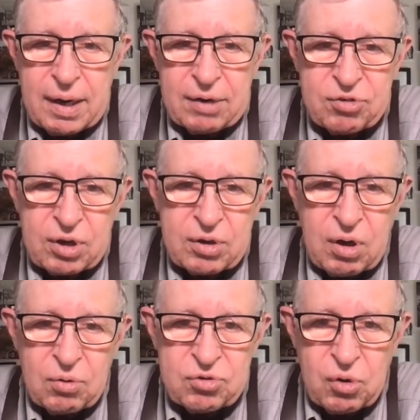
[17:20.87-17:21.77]
and said,
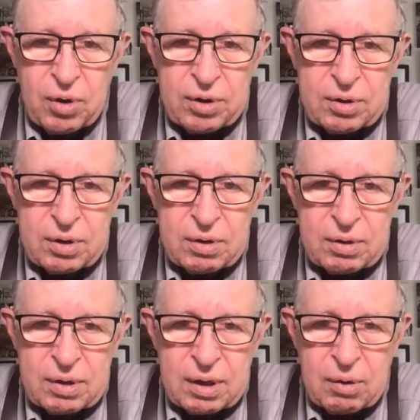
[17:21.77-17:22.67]
go do it.
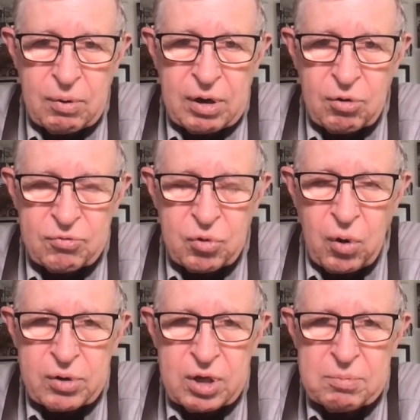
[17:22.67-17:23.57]
And I went over
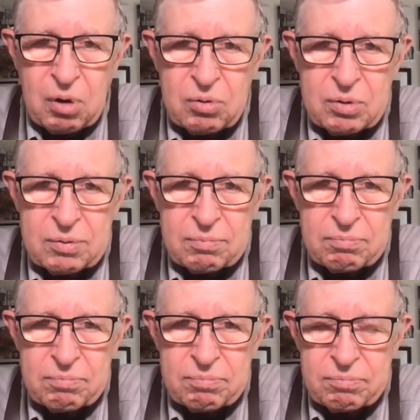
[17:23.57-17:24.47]
to Okemo, and
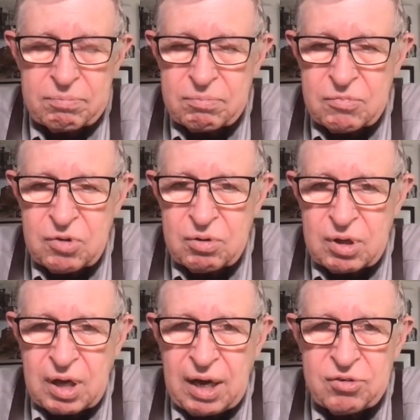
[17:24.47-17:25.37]

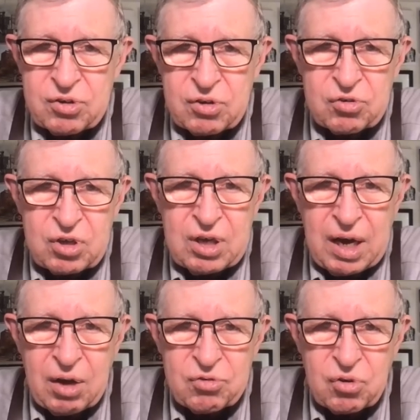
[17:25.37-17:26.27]
the guys at the ski
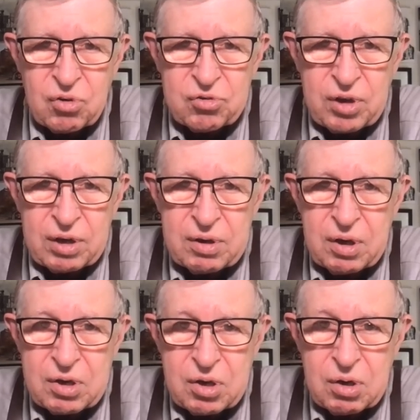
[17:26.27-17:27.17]
house all said,
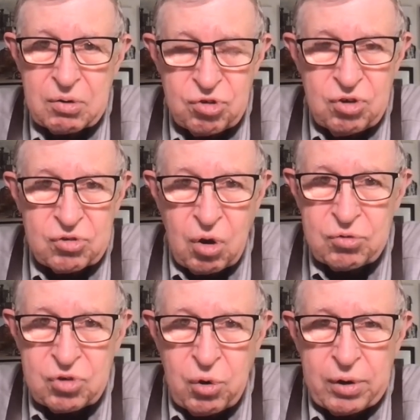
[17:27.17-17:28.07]
geez, go
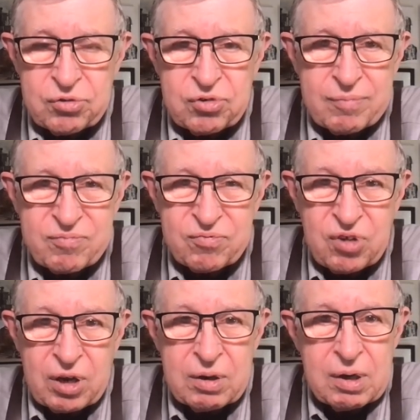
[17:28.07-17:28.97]
do it. And some
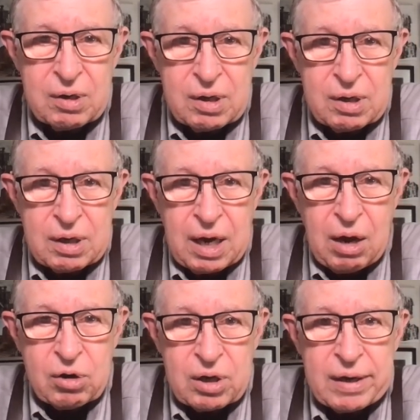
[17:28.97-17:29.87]
said,
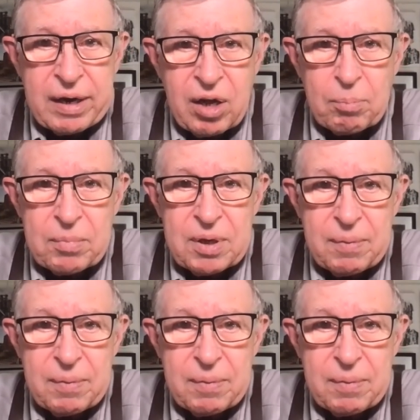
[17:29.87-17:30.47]
how can I help?